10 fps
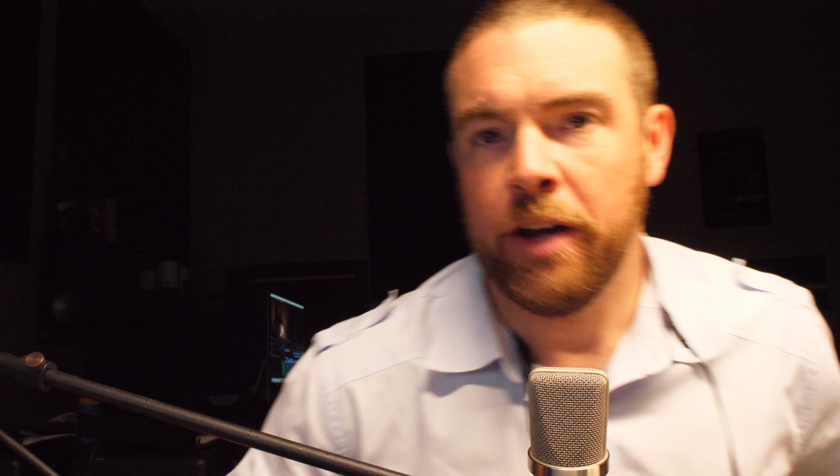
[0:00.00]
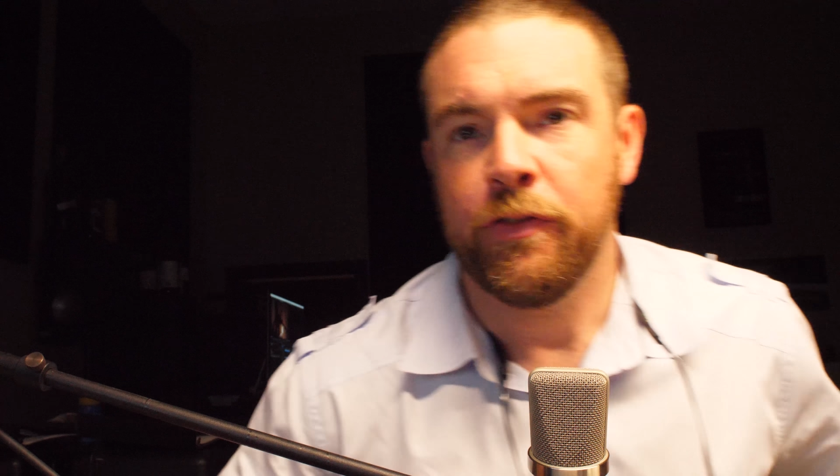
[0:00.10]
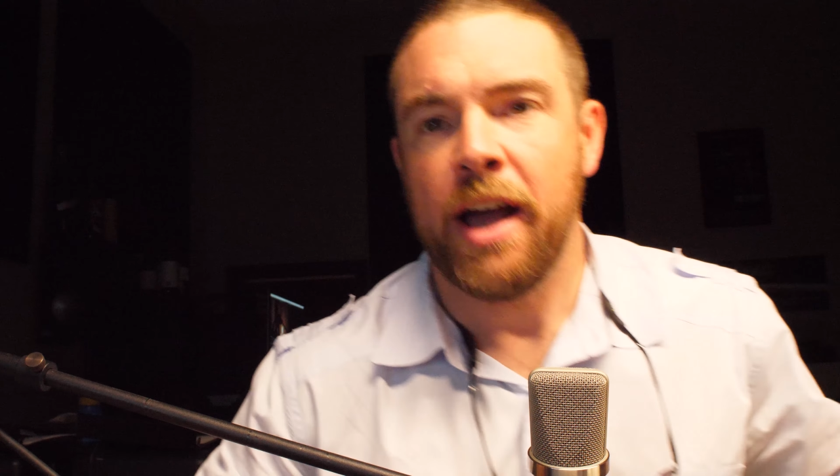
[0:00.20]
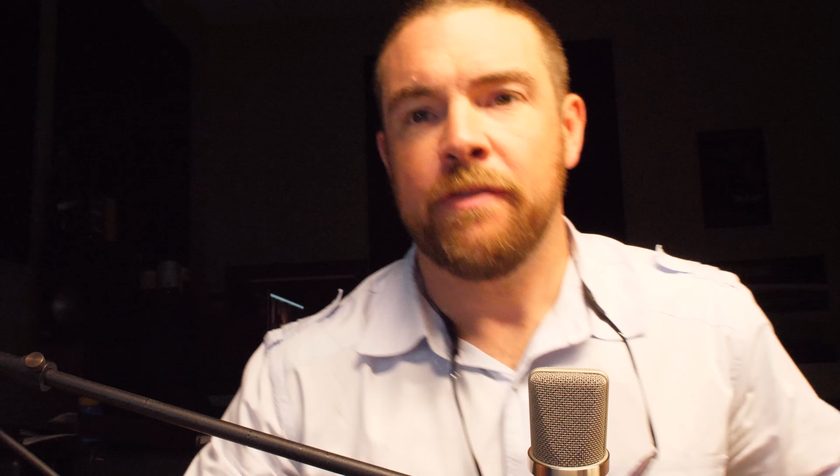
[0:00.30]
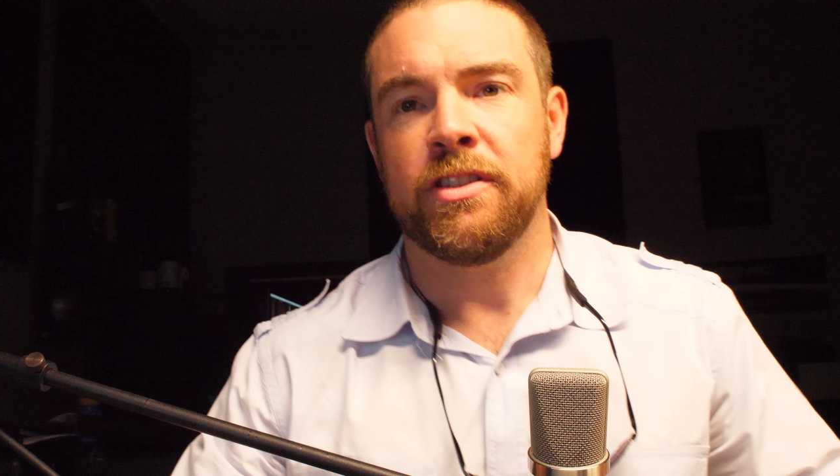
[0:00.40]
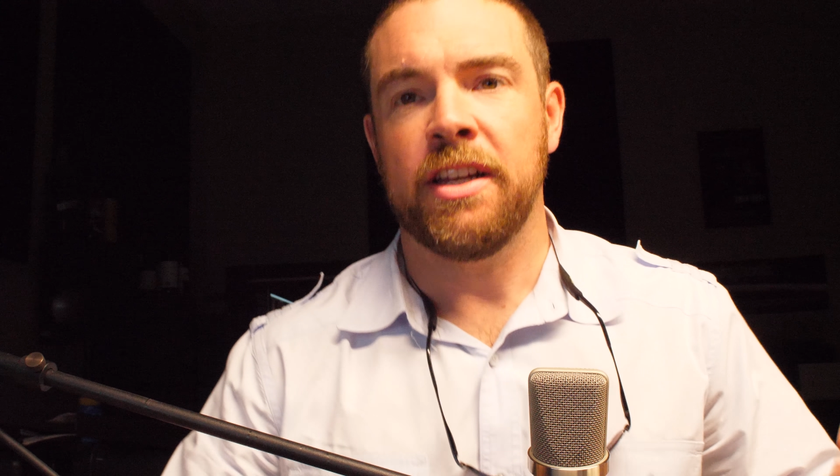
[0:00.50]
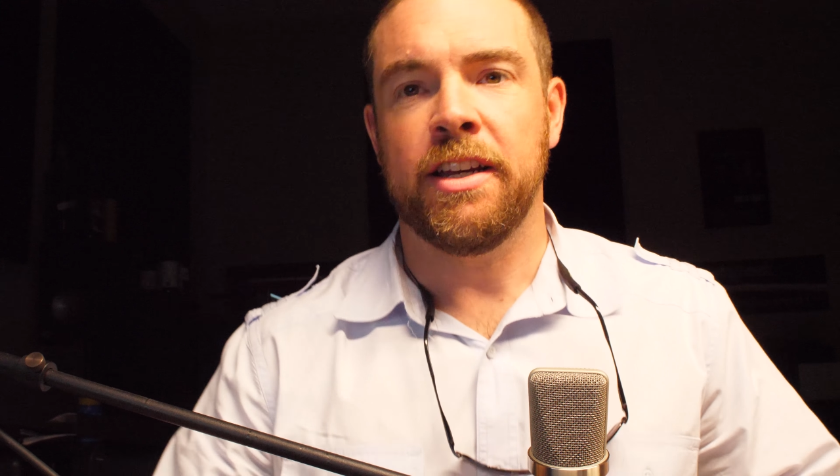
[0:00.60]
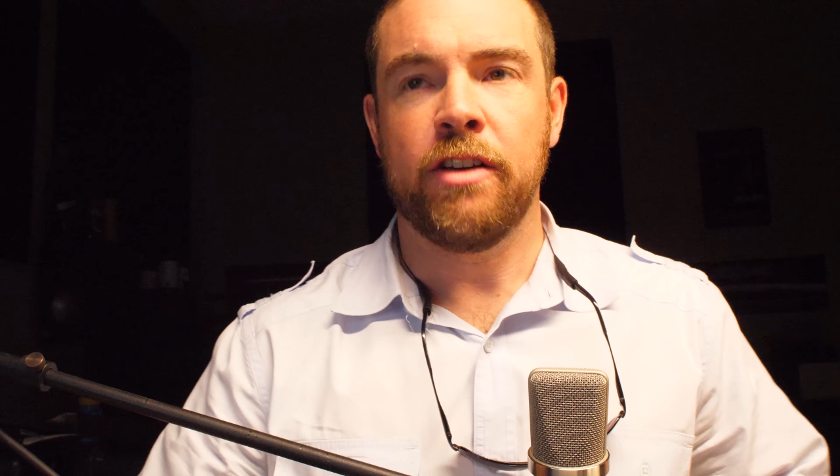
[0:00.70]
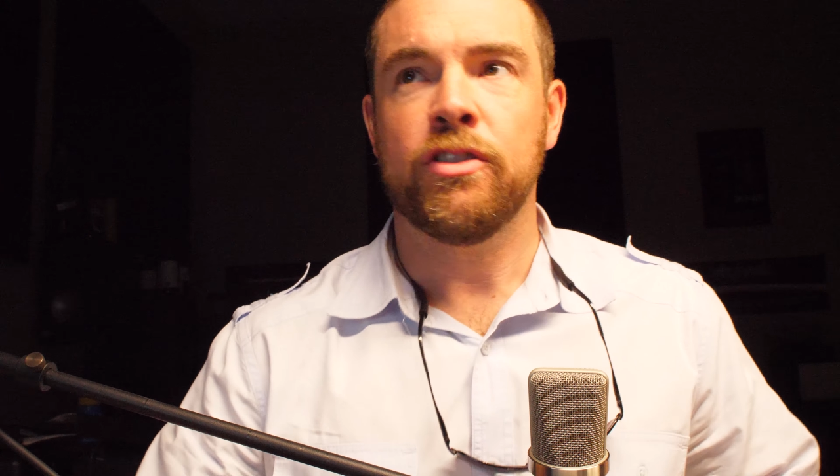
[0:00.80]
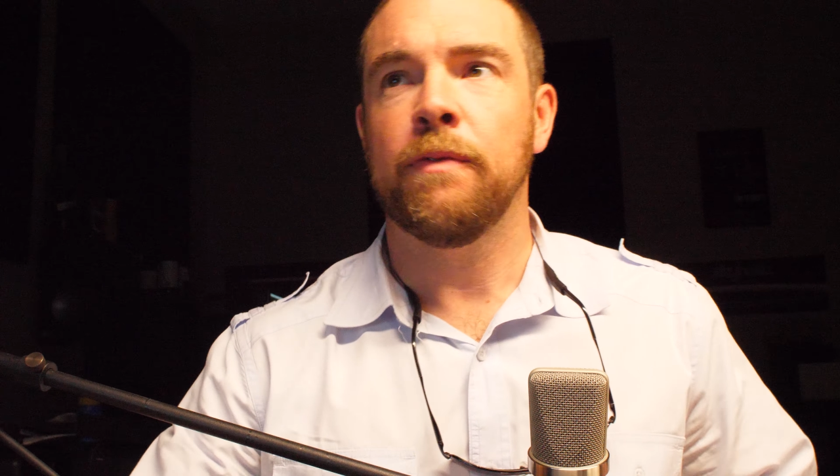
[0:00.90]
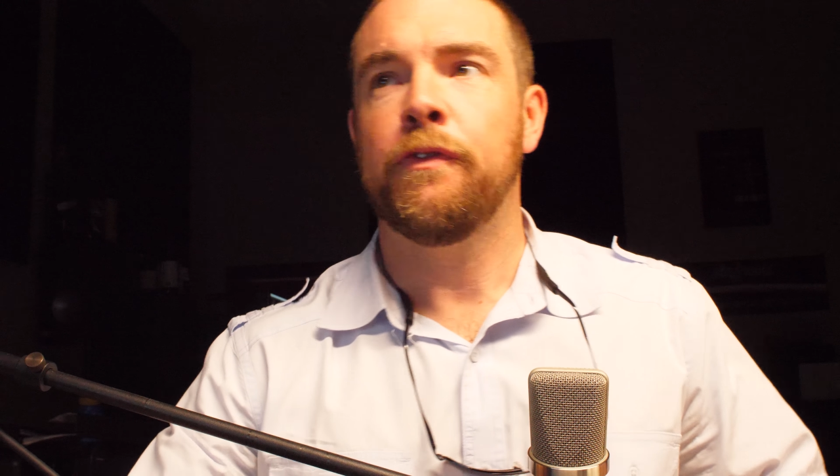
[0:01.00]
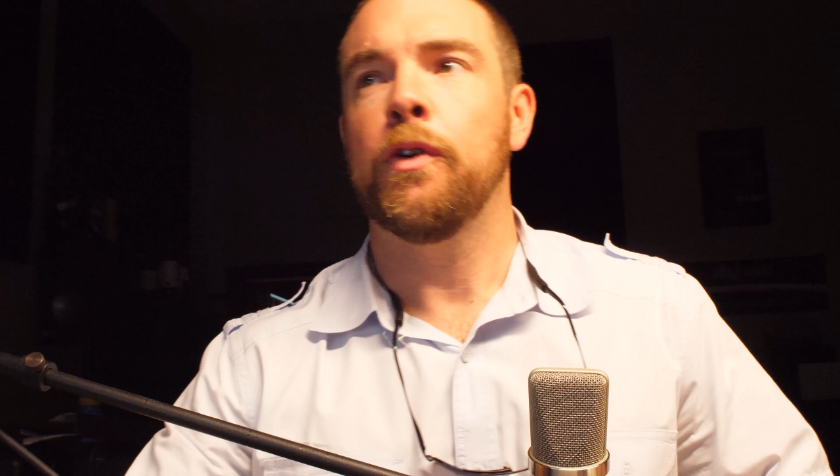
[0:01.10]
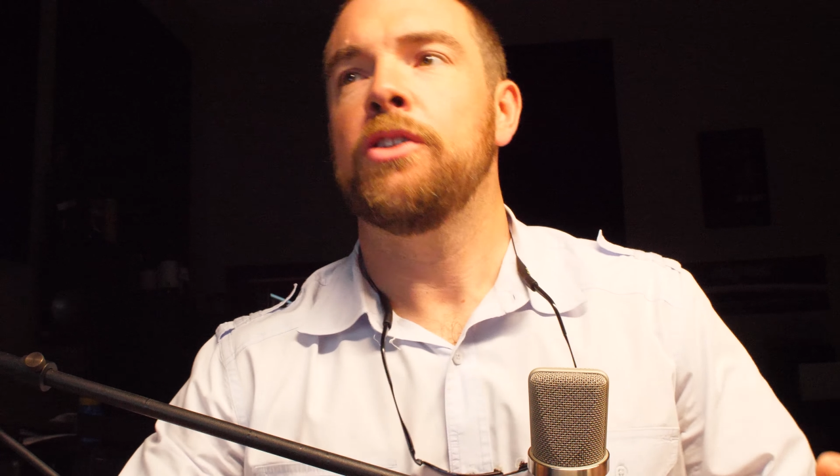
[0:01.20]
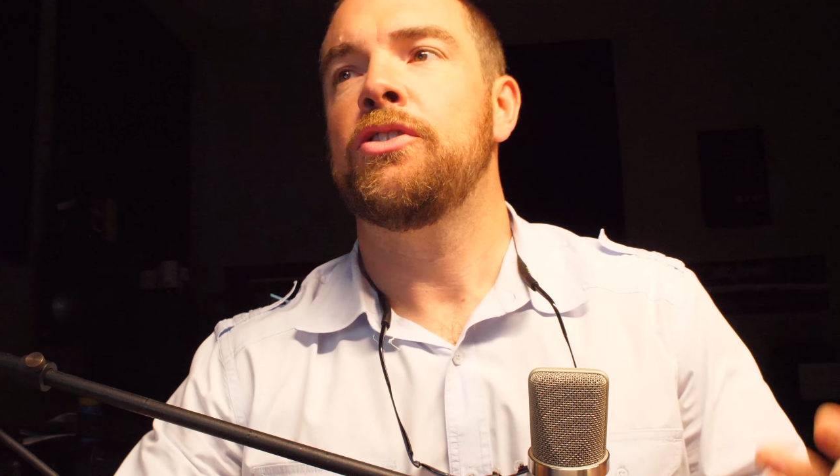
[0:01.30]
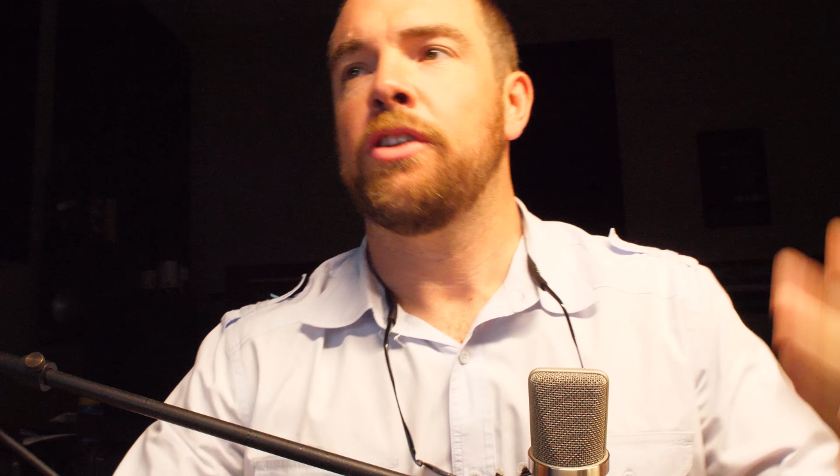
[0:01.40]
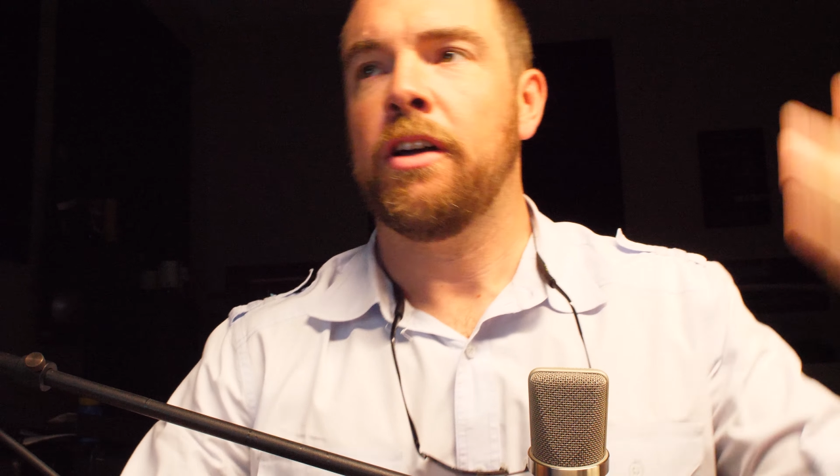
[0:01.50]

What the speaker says: if you haven't seen it, here's some footage,